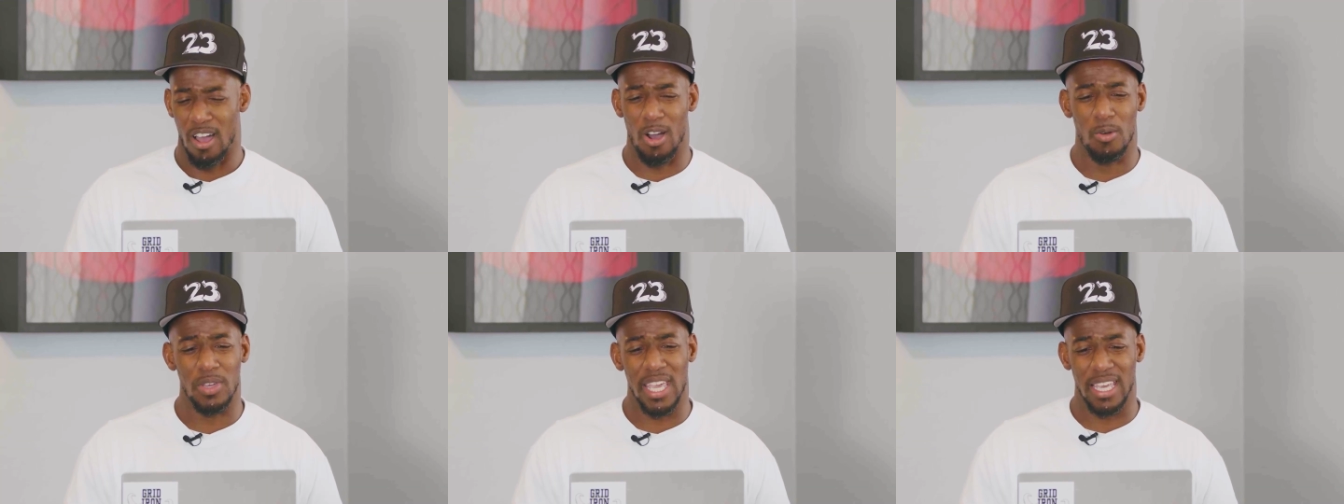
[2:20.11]

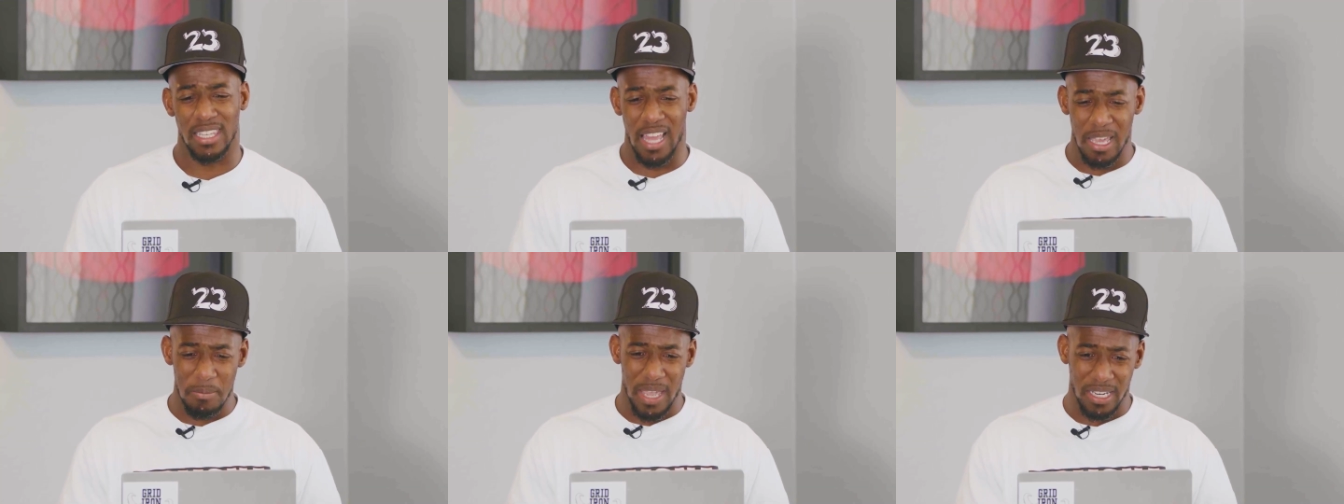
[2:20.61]
Oh, we had
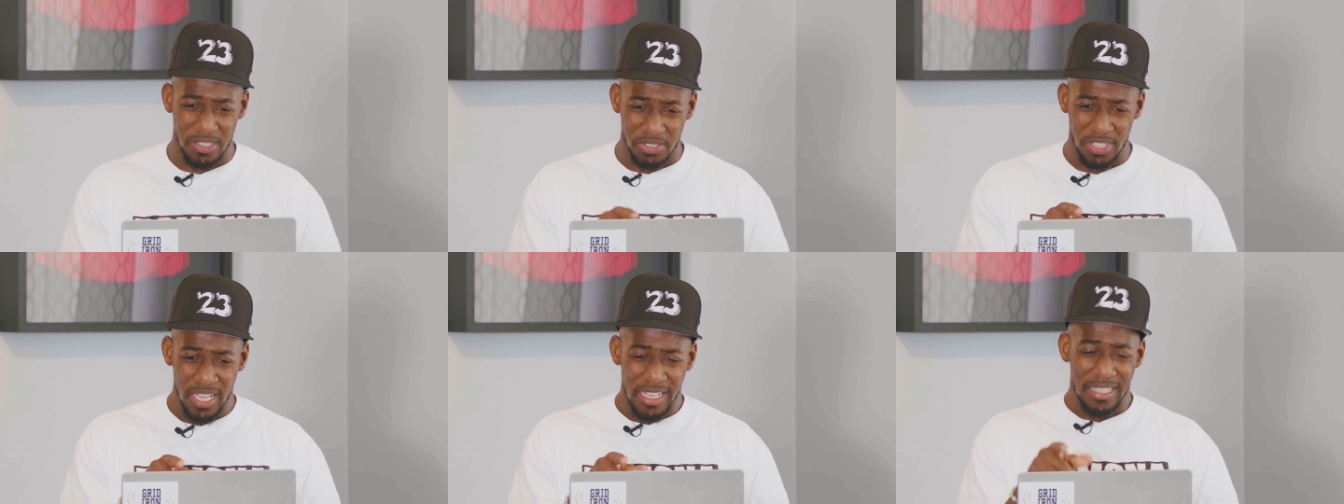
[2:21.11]

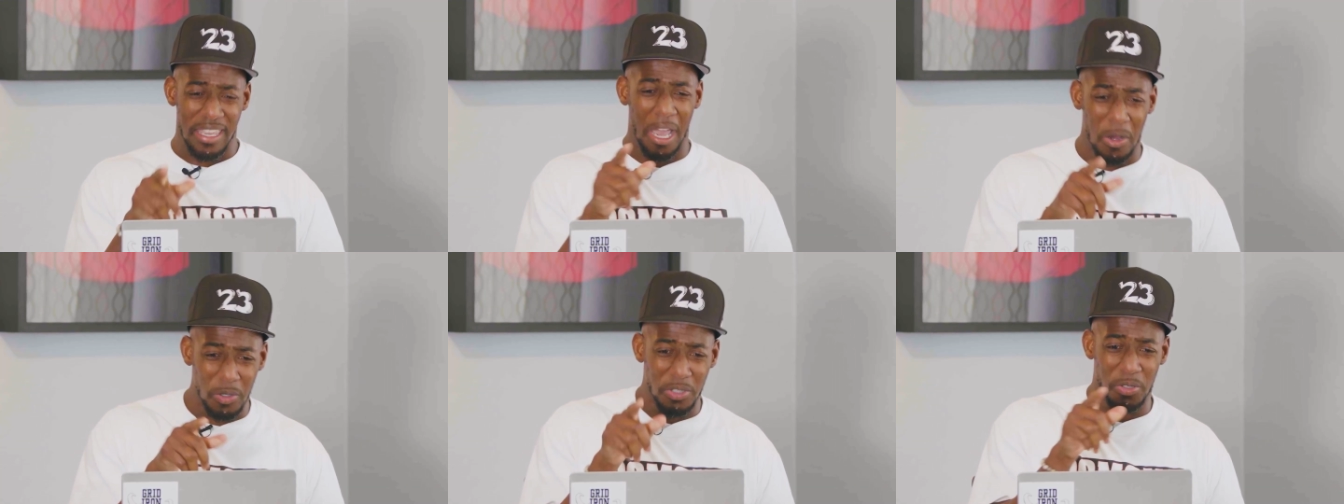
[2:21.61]
linebackers
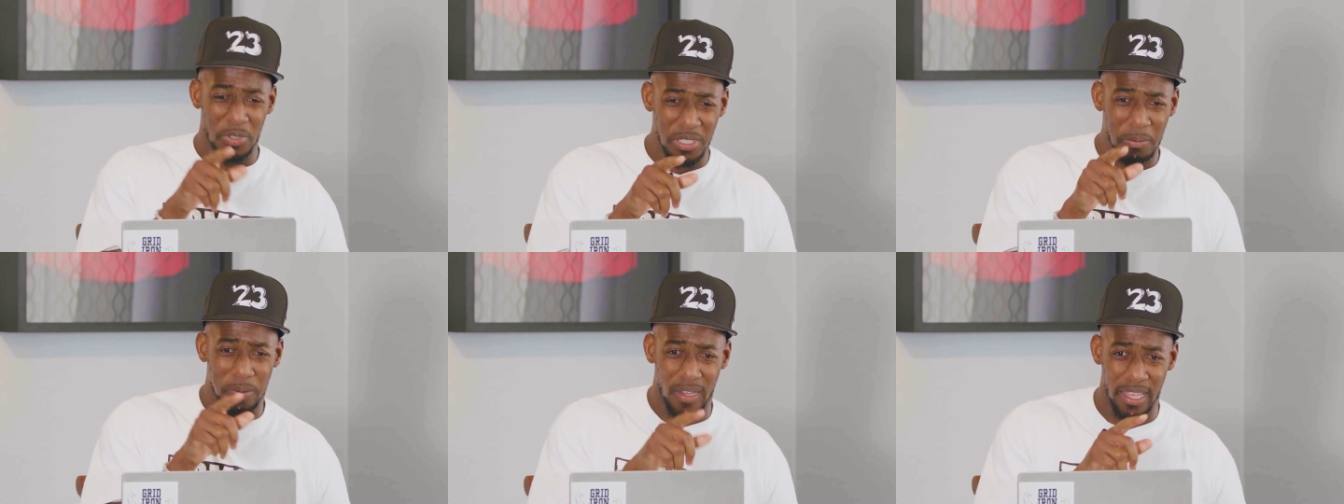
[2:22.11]
counting during
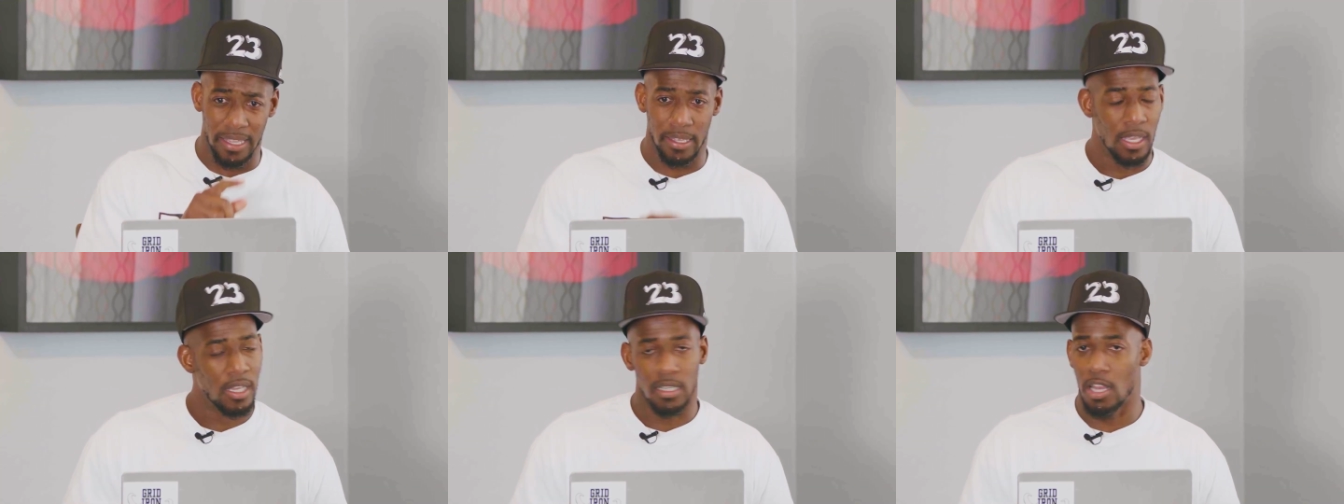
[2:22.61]
the play.
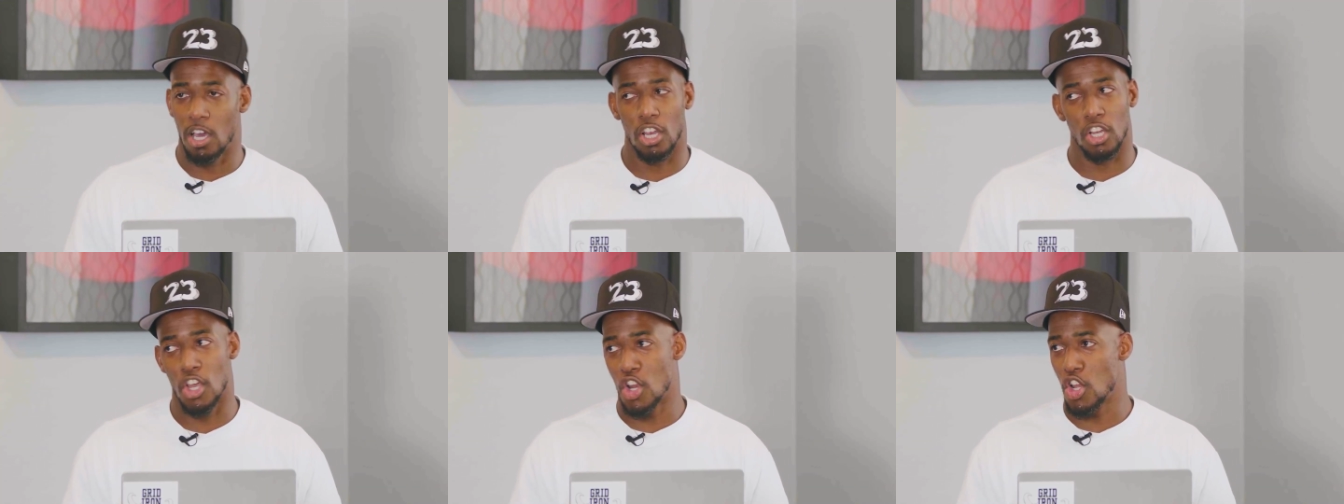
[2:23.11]
No.
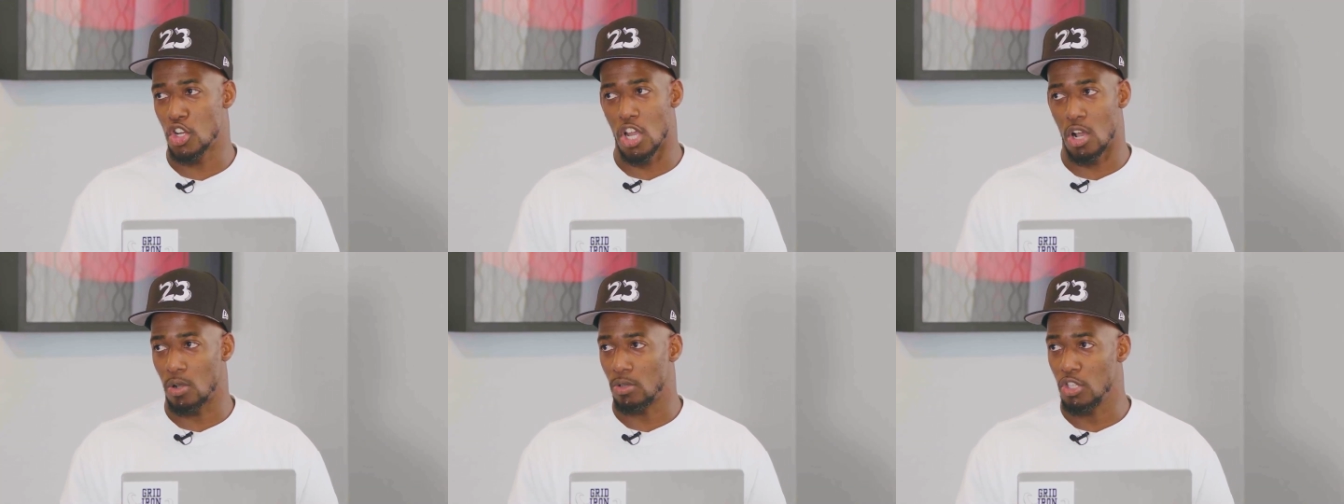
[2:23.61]

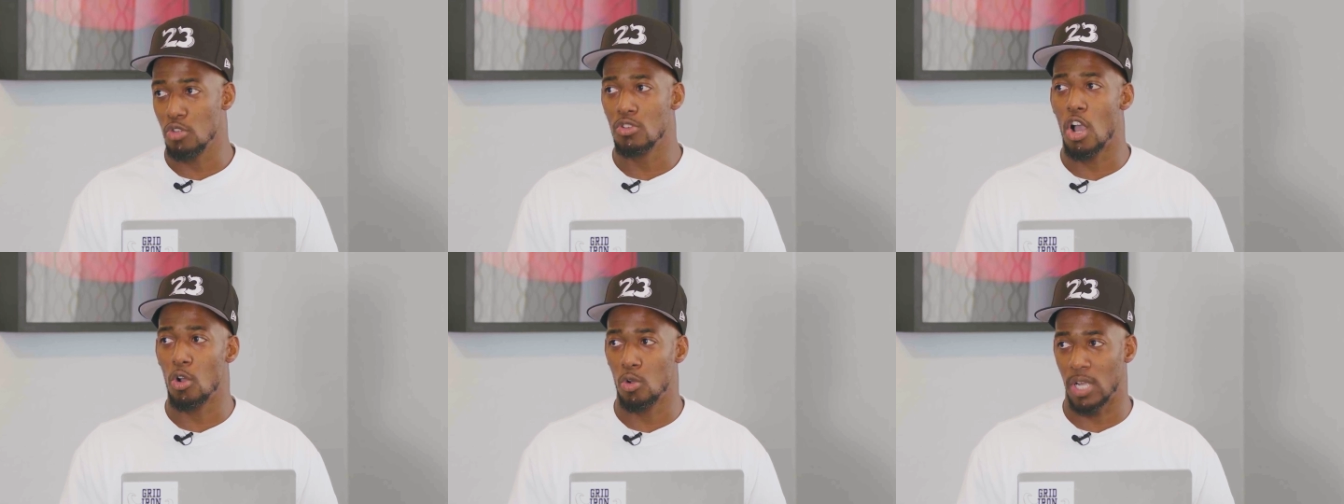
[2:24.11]
You
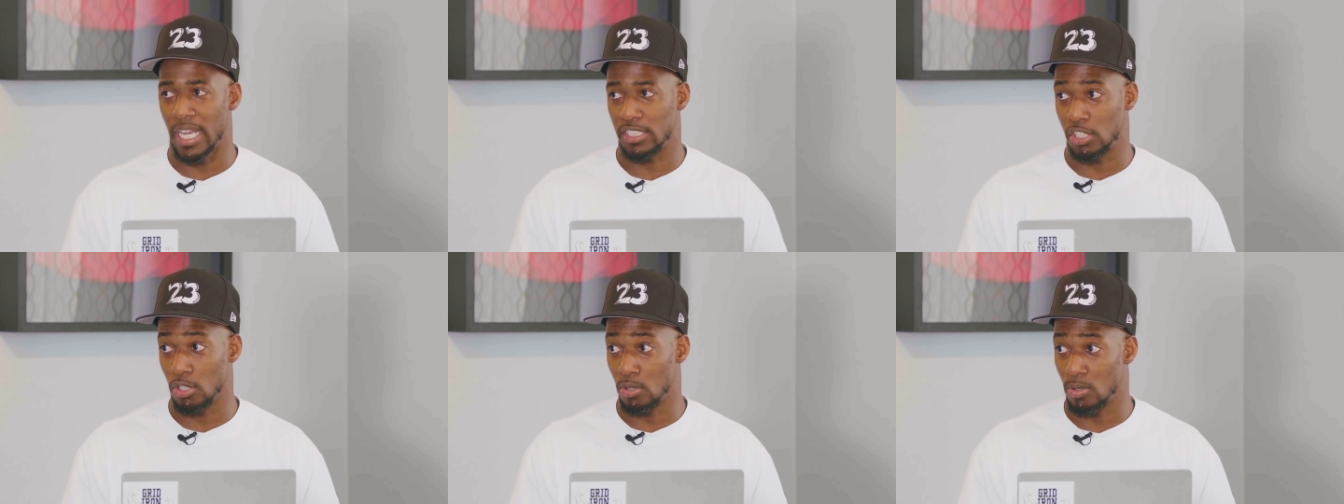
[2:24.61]
know who
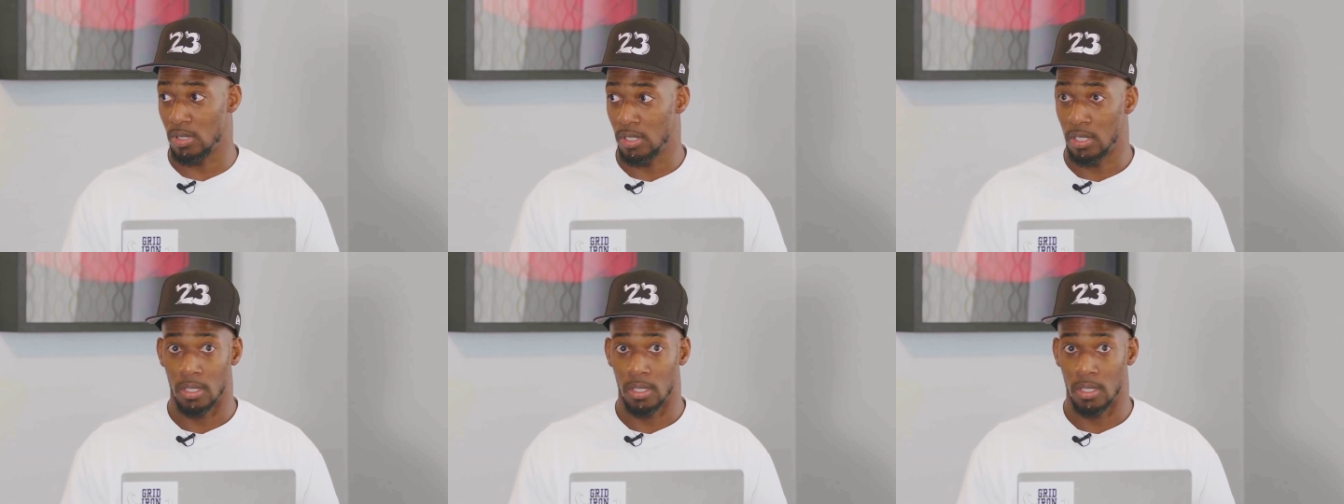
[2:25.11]
got you.